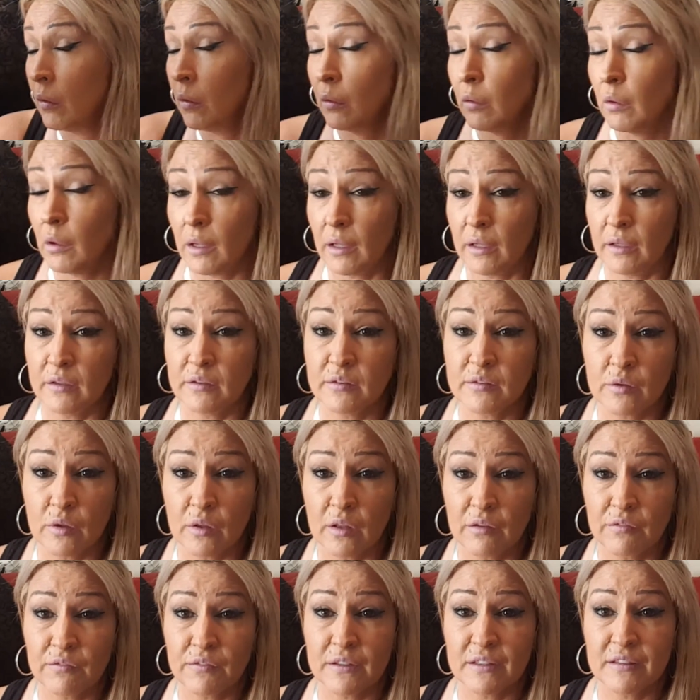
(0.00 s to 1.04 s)
Okay, so that
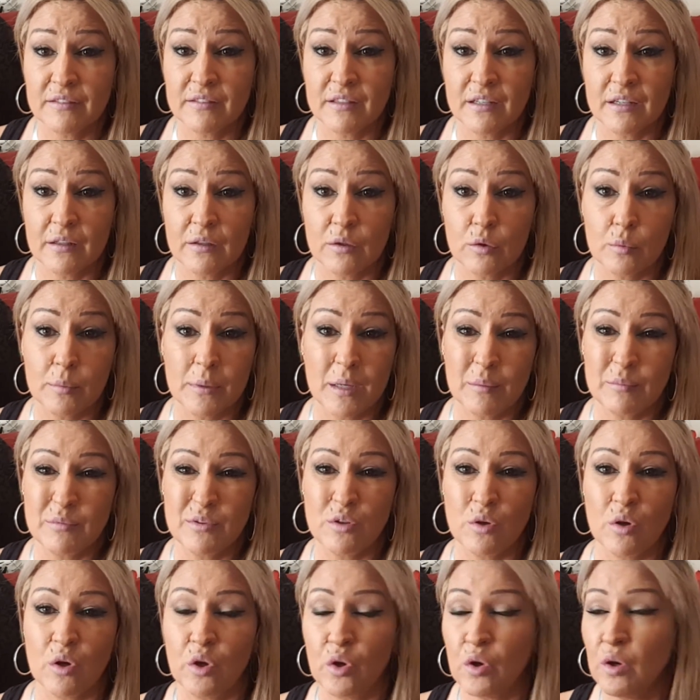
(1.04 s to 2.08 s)
fixed it a little bit. I'm
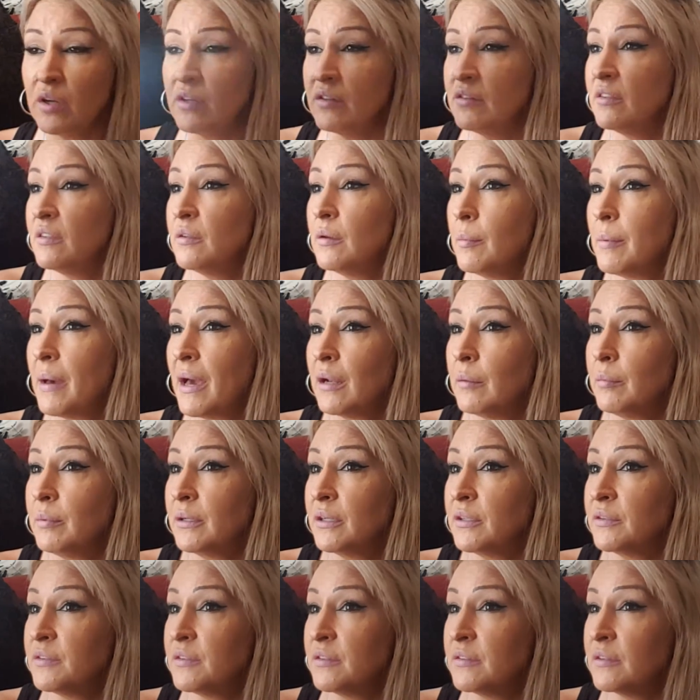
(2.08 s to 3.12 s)
still not crazy about it
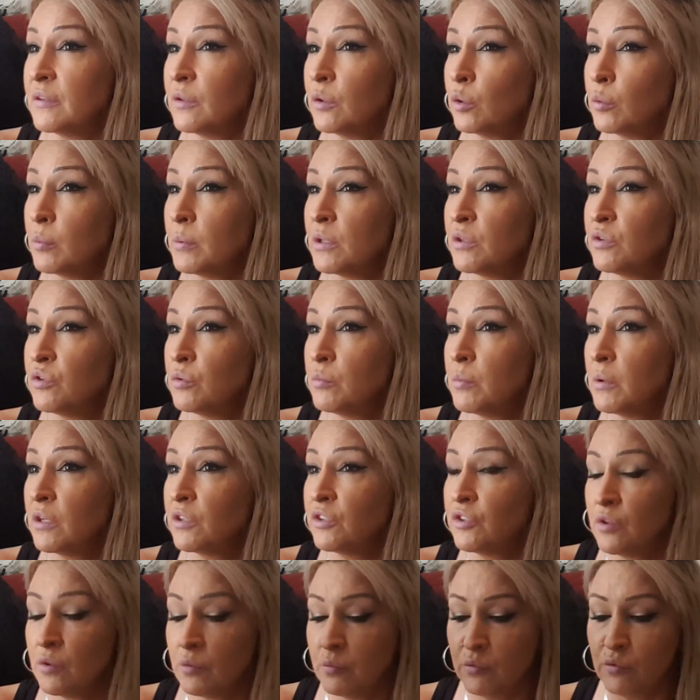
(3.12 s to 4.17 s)
because it's a little bit too much
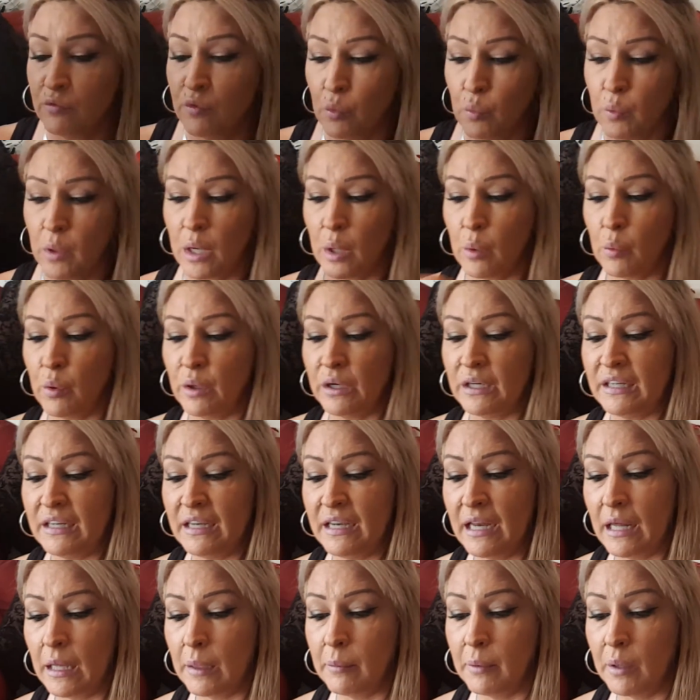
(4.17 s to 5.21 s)
for what I wanted
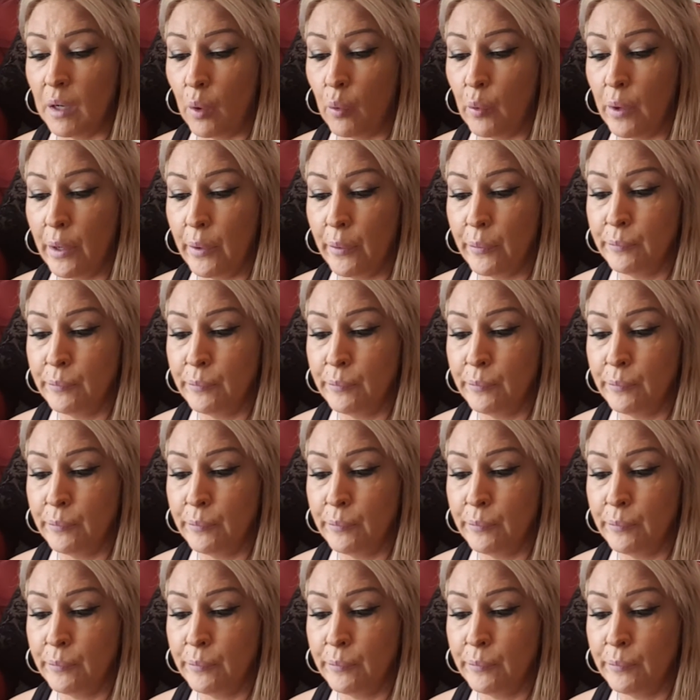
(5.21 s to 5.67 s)
today, but oh well.